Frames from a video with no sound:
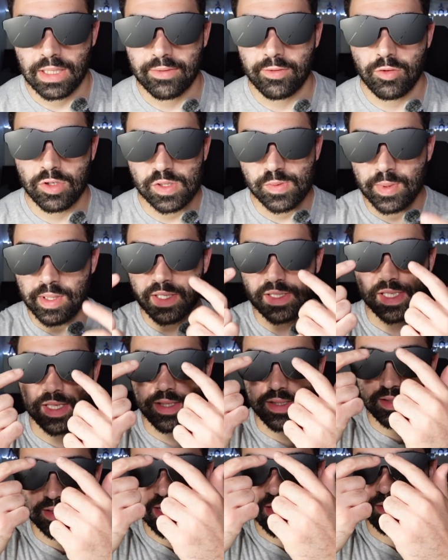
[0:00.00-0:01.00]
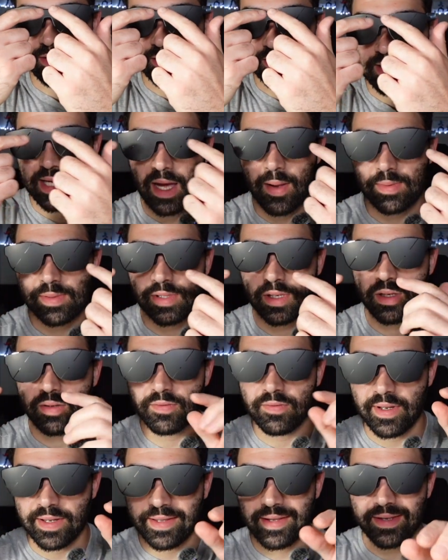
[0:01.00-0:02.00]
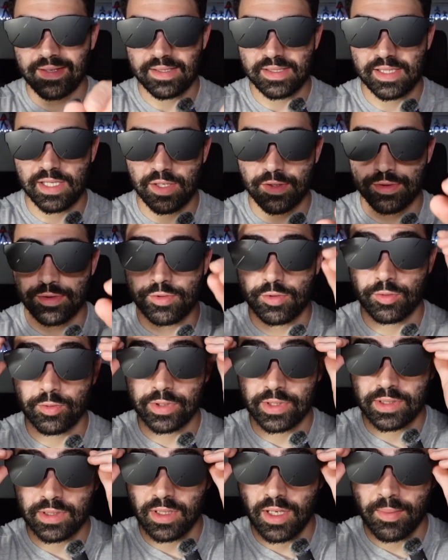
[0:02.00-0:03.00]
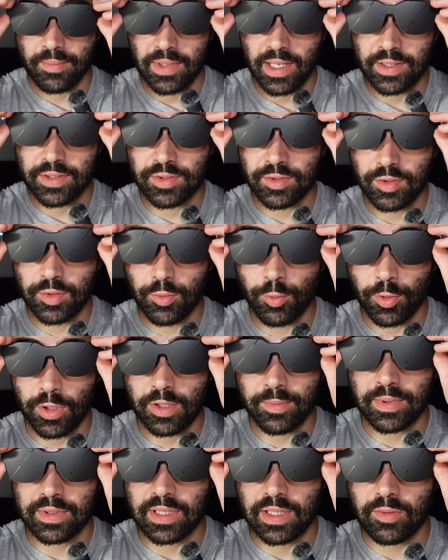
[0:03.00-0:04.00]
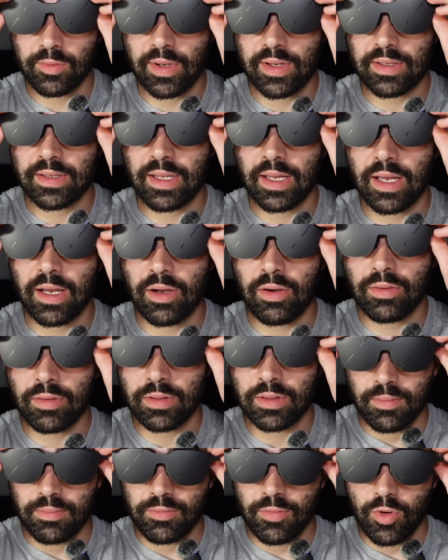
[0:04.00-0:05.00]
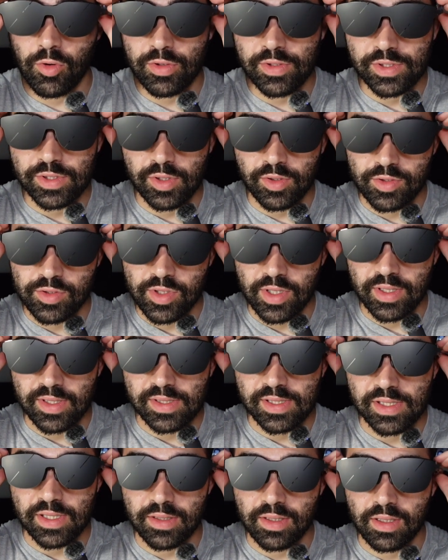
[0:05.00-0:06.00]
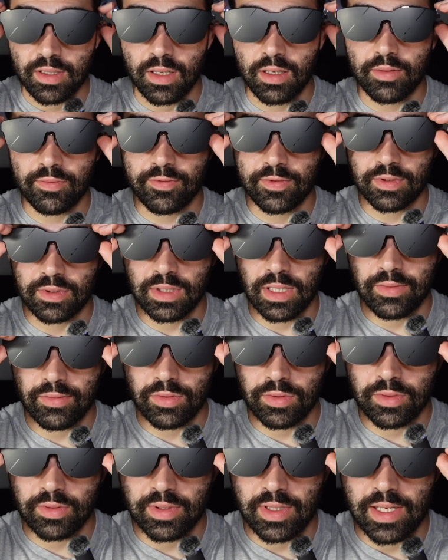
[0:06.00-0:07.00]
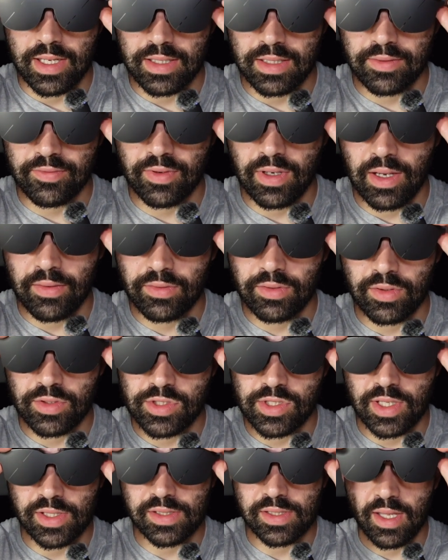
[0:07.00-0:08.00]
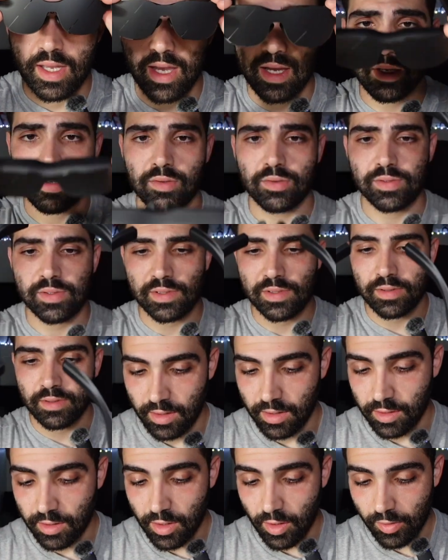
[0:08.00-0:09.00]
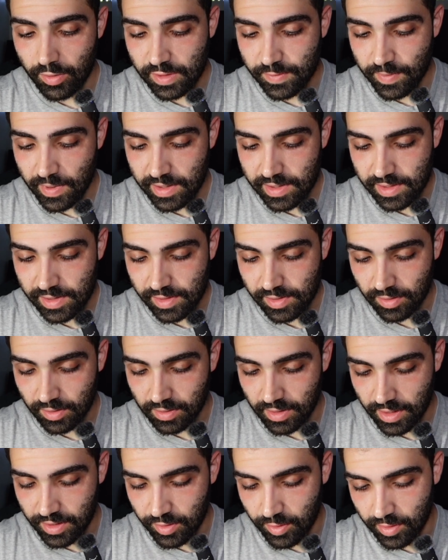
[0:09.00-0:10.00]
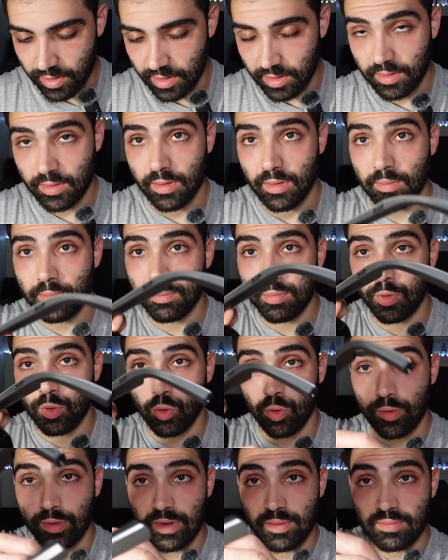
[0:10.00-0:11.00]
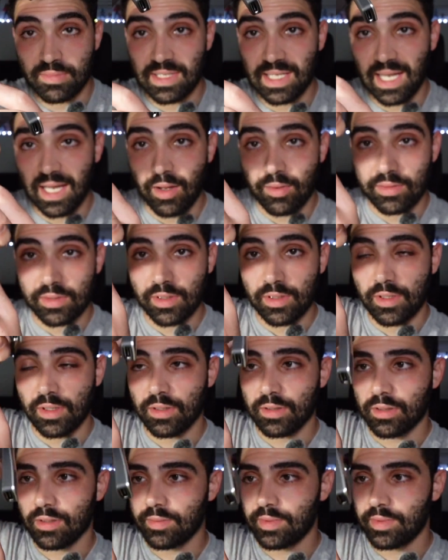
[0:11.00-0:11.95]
of course, because I didn't take the tabs off, I can't see through it. I'm not too worried about that right now. I'm more so trying to see the comfort level and if I have to adjust the angles. The nose pieces look like you can pull them down a little